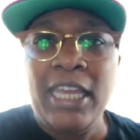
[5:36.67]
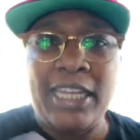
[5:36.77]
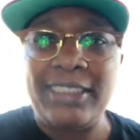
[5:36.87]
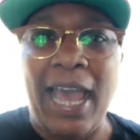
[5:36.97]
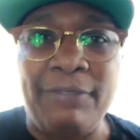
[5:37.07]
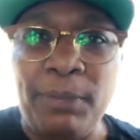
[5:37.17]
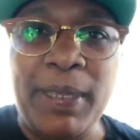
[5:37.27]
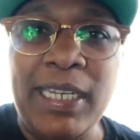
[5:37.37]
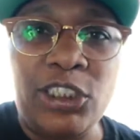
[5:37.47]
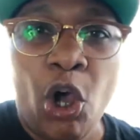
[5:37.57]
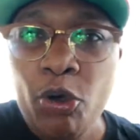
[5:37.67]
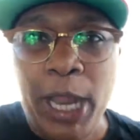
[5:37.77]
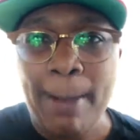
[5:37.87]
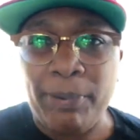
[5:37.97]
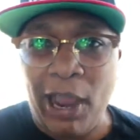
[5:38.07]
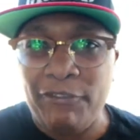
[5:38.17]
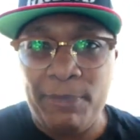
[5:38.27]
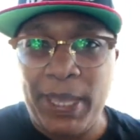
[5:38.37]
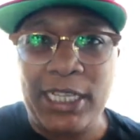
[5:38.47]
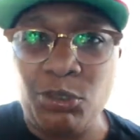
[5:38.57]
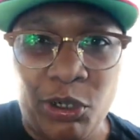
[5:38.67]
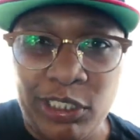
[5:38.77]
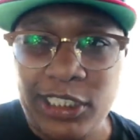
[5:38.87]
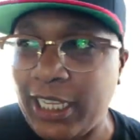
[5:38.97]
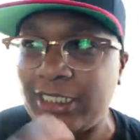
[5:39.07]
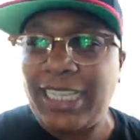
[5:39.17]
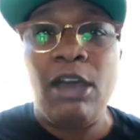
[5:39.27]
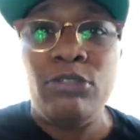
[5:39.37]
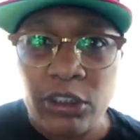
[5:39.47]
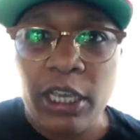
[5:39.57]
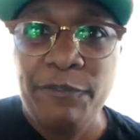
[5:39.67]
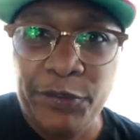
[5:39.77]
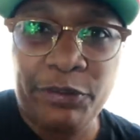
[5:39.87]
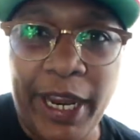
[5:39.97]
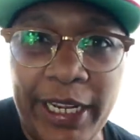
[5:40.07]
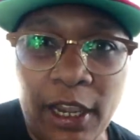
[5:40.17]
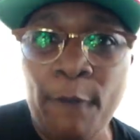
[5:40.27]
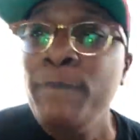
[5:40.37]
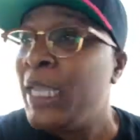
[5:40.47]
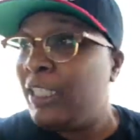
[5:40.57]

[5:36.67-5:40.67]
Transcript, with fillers: It doesn't have to be this whole nonprofit base where it's like sounds good for the radio,